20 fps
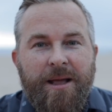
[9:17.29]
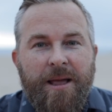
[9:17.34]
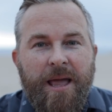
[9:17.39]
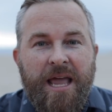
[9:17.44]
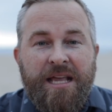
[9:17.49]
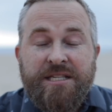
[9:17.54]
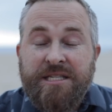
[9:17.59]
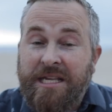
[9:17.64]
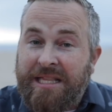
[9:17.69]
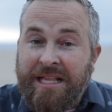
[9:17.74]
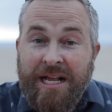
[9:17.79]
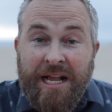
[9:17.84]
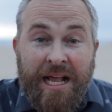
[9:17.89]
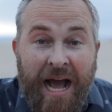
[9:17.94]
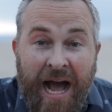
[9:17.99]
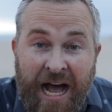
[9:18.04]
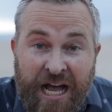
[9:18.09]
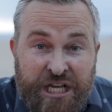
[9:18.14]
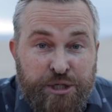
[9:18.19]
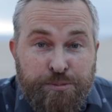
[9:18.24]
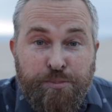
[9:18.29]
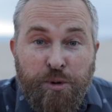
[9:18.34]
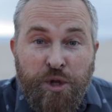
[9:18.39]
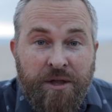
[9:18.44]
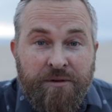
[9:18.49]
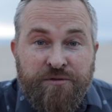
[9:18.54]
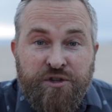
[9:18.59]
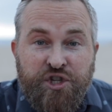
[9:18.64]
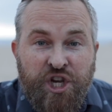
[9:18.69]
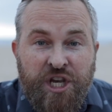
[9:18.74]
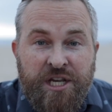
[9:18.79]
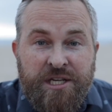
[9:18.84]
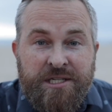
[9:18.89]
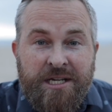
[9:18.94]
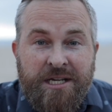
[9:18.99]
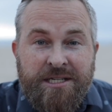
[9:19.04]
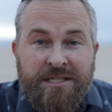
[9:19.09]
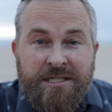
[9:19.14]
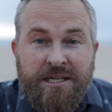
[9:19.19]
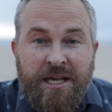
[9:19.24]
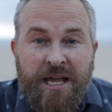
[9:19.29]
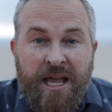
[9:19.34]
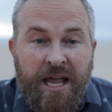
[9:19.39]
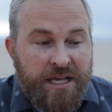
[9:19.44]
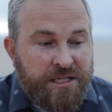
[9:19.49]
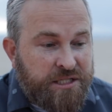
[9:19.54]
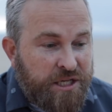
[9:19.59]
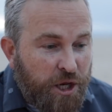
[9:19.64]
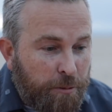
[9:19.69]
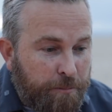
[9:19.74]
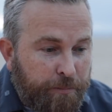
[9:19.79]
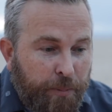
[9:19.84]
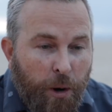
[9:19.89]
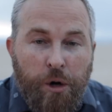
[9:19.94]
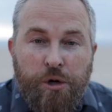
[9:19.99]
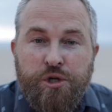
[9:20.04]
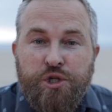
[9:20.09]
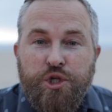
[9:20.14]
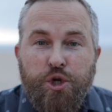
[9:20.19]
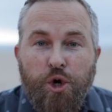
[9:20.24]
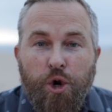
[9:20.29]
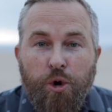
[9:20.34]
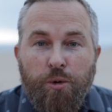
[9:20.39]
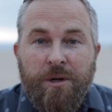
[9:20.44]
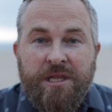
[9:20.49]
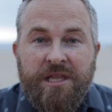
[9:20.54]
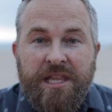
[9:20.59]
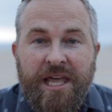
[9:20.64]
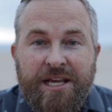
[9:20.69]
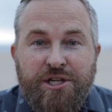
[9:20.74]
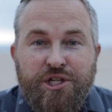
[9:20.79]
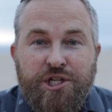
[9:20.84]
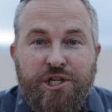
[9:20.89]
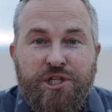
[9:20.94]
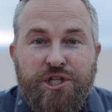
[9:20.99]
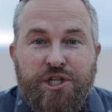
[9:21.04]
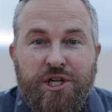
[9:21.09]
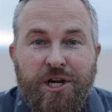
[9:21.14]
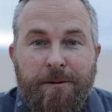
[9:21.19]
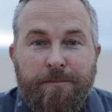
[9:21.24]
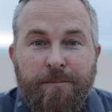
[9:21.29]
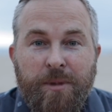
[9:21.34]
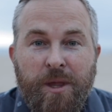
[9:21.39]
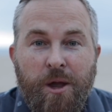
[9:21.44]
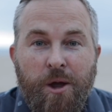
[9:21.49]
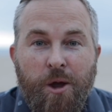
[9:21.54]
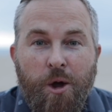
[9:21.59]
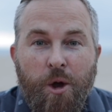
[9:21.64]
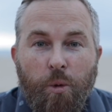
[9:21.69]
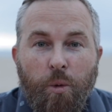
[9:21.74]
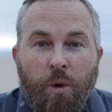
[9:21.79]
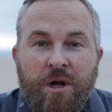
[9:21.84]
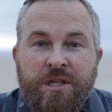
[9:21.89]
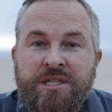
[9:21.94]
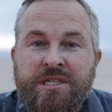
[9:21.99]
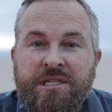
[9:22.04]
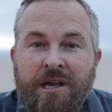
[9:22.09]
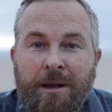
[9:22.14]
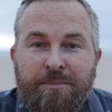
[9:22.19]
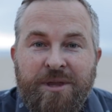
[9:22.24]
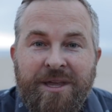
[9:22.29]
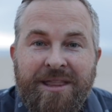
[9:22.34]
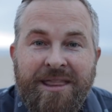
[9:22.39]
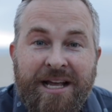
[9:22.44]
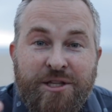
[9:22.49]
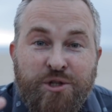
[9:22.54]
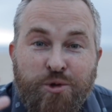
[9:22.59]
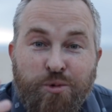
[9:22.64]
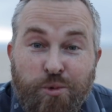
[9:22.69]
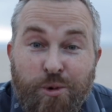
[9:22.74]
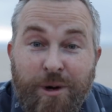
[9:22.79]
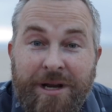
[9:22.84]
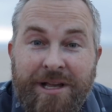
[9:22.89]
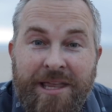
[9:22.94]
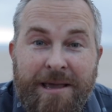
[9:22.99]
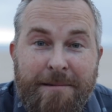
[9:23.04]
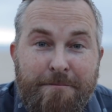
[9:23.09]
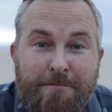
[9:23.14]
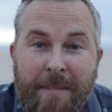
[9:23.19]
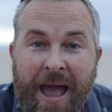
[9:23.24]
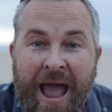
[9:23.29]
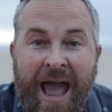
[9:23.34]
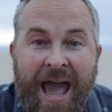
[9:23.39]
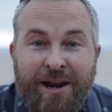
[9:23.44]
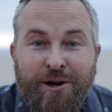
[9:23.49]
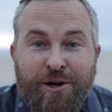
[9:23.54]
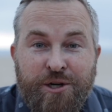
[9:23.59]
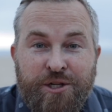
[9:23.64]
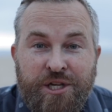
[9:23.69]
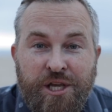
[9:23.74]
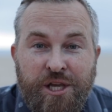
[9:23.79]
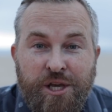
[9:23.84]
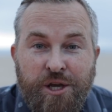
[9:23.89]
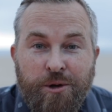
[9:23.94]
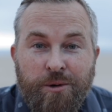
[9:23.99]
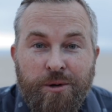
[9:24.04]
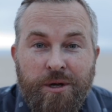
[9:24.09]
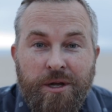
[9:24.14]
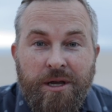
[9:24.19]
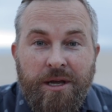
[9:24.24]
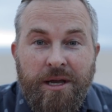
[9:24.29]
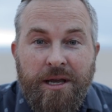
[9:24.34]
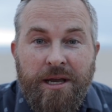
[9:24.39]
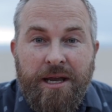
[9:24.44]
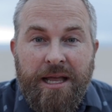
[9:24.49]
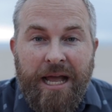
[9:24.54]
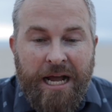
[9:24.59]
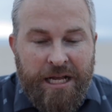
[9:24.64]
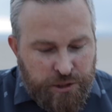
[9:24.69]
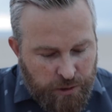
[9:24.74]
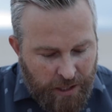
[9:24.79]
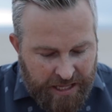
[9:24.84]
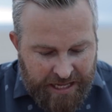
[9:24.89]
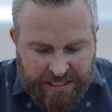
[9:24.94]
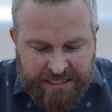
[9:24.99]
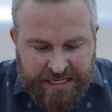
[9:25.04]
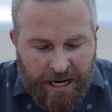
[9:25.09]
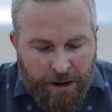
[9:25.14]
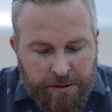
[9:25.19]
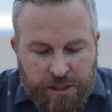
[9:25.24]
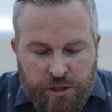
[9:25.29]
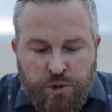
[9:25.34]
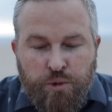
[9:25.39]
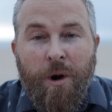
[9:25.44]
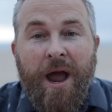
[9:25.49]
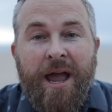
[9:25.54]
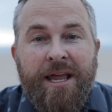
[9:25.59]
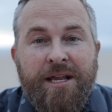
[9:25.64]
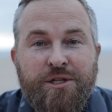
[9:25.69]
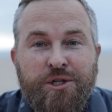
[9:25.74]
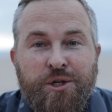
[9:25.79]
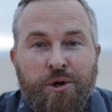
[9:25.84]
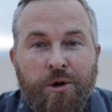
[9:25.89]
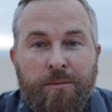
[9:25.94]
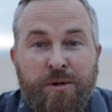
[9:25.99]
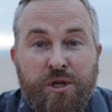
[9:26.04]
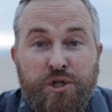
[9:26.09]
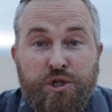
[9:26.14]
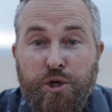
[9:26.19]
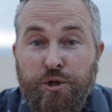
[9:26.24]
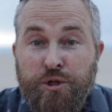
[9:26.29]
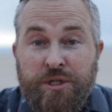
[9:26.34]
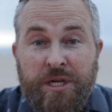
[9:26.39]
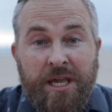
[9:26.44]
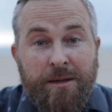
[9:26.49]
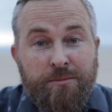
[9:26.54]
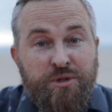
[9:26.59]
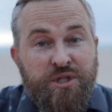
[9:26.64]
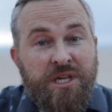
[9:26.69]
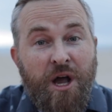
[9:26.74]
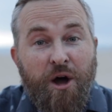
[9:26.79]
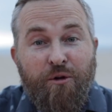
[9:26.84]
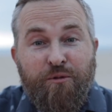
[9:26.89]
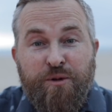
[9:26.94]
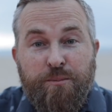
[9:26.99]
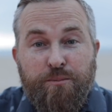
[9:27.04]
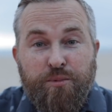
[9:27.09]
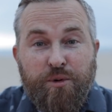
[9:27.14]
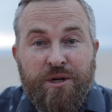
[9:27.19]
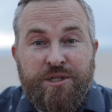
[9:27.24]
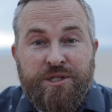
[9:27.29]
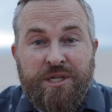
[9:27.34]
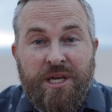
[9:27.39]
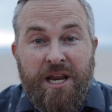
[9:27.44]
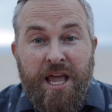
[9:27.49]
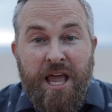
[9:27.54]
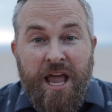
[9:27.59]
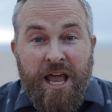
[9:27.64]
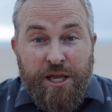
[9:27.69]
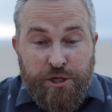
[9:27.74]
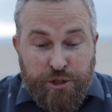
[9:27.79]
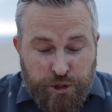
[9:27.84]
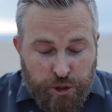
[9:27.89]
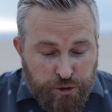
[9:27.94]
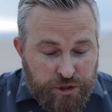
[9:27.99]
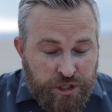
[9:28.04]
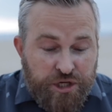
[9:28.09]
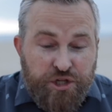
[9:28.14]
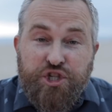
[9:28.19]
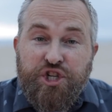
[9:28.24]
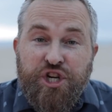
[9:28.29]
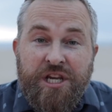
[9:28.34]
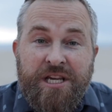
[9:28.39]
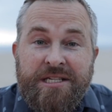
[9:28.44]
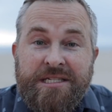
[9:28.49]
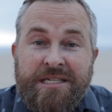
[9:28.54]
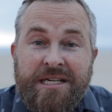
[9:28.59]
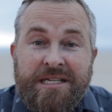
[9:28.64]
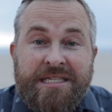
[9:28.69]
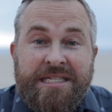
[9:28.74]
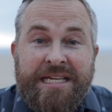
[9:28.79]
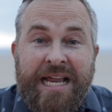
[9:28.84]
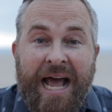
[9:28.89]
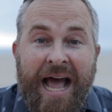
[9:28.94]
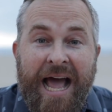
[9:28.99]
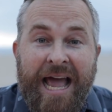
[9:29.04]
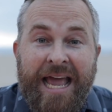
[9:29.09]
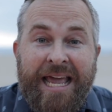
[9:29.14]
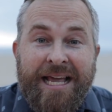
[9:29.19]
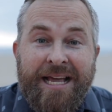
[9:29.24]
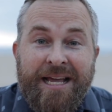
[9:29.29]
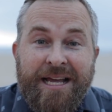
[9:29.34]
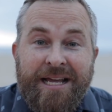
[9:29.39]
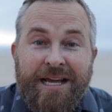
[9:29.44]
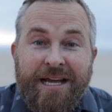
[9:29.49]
Is it the gospel of Jesus? Is it a personal relationship? What's something that's really mattered to you? That's, that's how he's writing to him. He's using himself in prison, he's using Jesus dying.